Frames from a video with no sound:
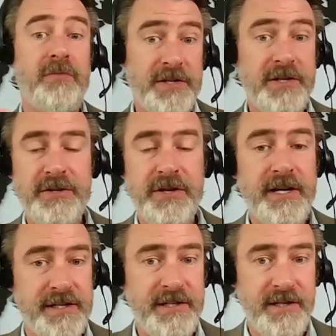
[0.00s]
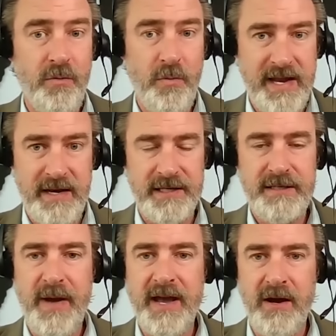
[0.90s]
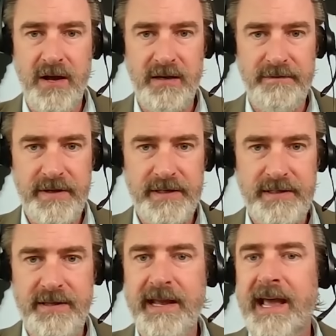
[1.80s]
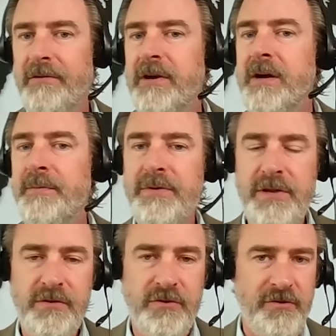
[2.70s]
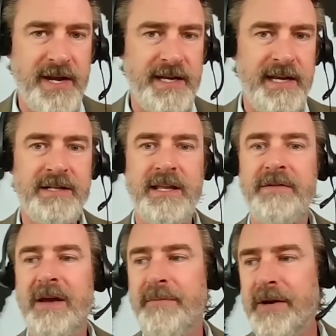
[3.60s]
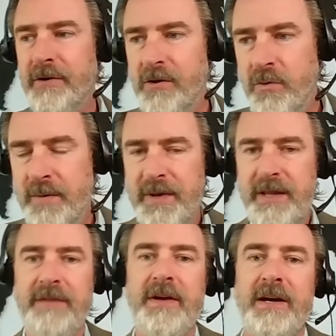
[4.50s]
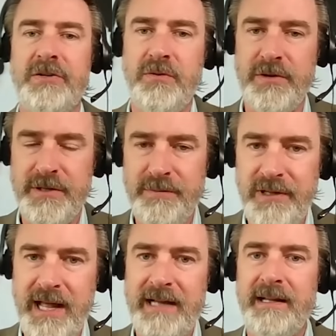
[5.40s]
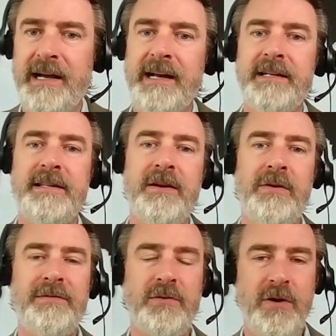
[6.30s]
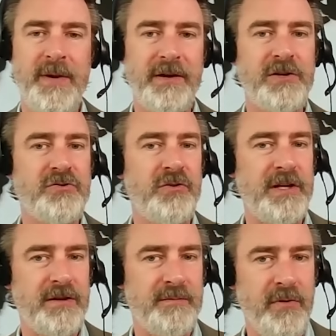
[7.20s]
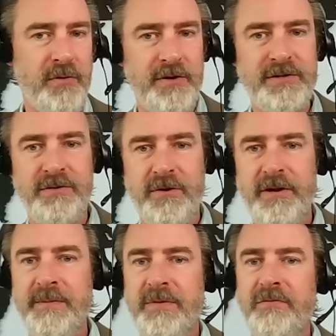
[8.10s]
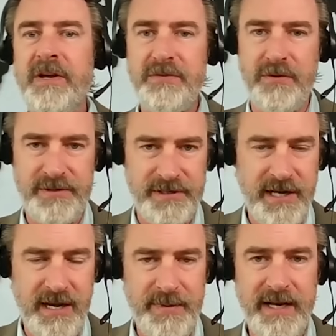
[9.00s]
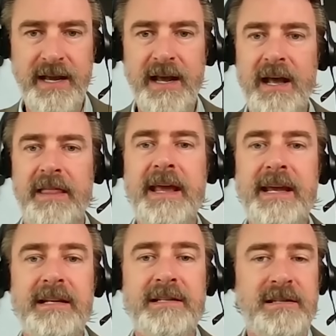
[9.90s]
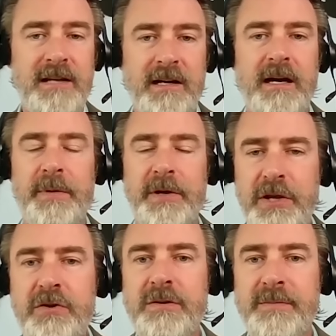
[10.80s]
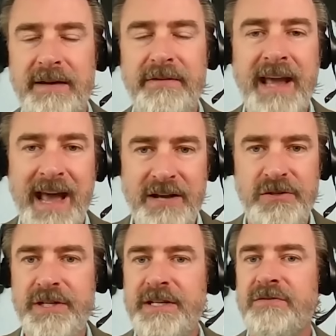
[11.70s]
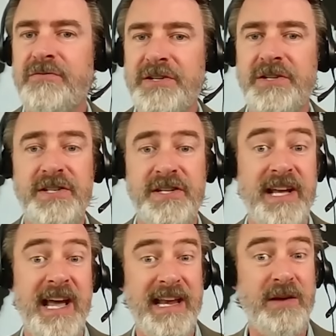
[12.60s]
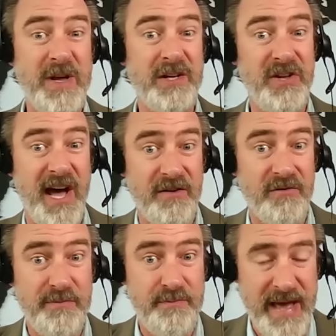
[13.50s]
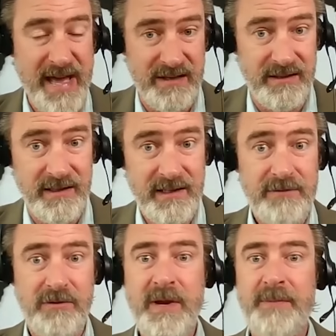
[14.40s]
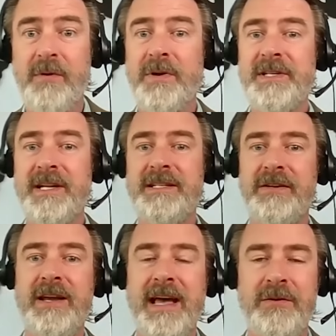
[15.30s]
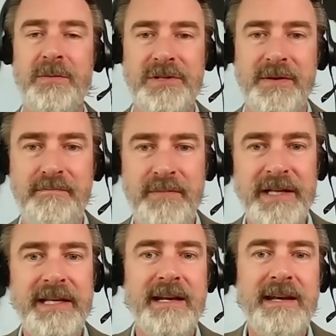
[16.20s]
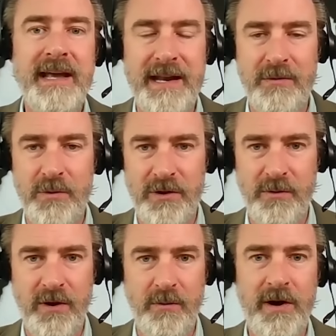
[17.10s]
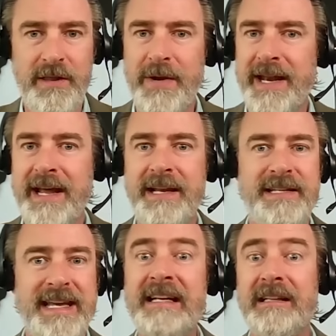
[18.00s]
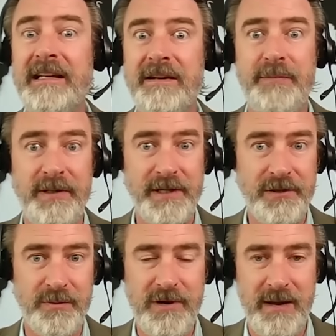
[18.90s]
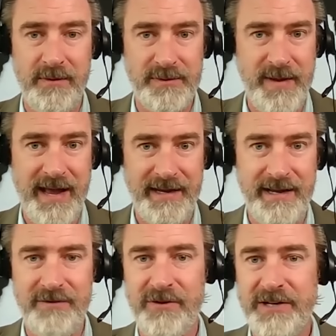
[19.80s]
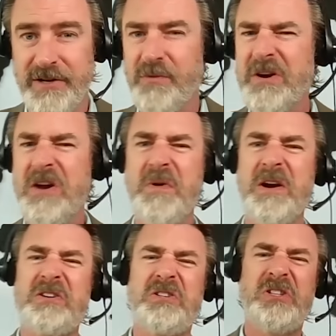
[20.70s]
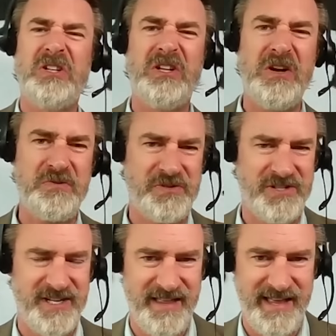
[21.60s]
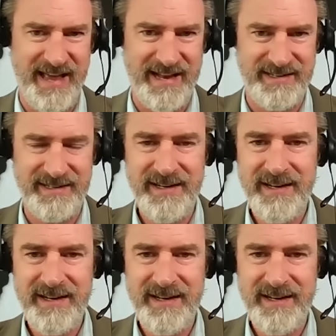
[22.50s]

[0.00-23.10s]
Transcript: the Russians are going to still win despite all of this. They outnumber the Ukrainians. They've got better equipment. They've got shorter supply lines. They don't have to worry about controlling their borders in order to keep the resources coming. They can suck up a huge amount of casualties, and Russian society will not rebel. Remember, it wasn't until you had almost a million dead in World War One that we had any inkling of political problems back in Russia. We're nowhere close to that.